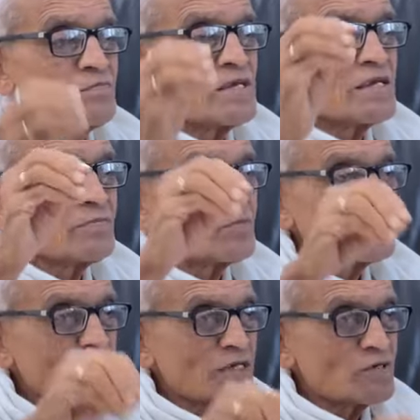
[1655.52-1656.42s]
being
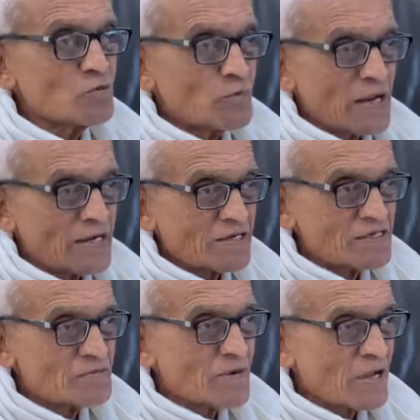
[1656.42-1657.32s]
put into
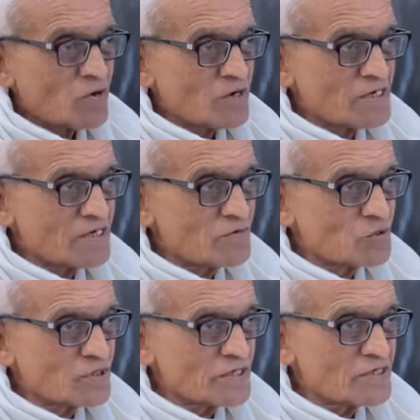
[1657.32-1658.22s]
practice by all
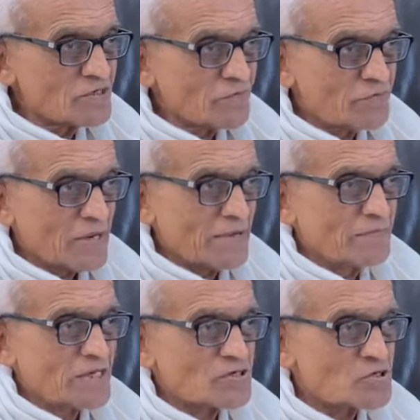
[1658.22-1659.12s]
devotees of
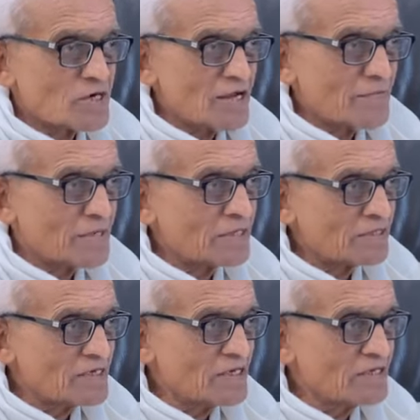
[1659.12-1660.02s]
Prem Lakshana
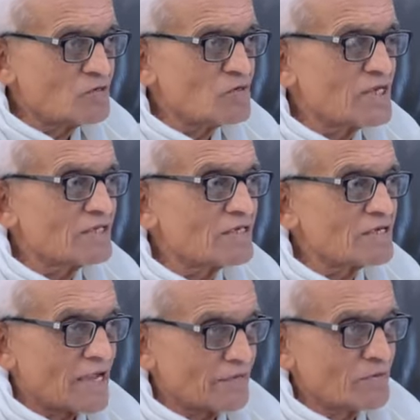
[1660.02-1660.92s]
Bhakti during the
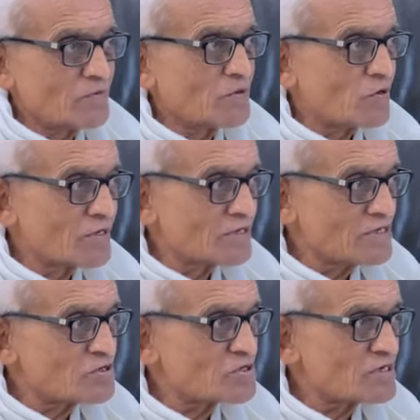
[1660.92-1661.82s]
time of Lord
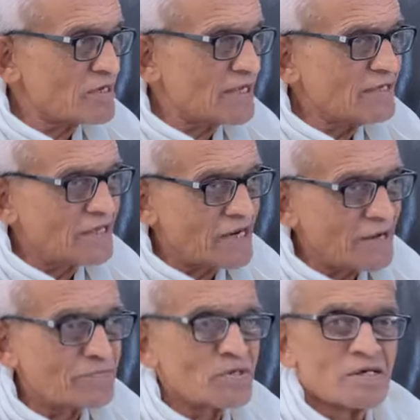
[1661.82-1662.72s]
Krishna and
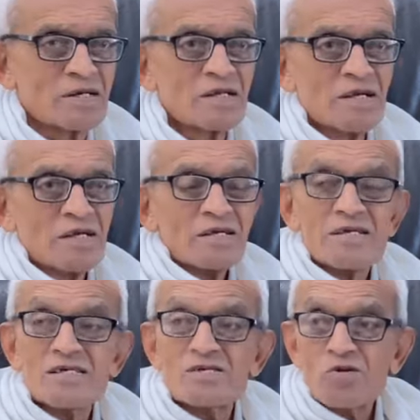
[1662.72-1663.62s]
thereafter
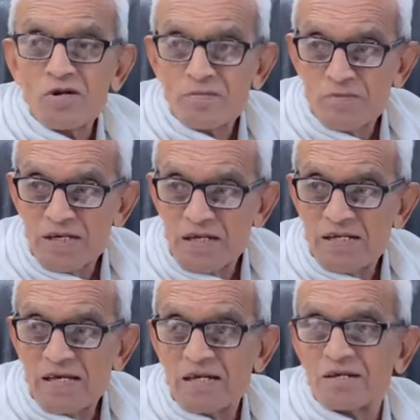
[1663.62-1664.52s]
is not
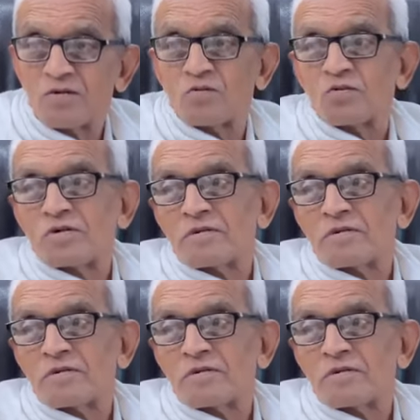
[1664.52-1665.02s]
merely a love.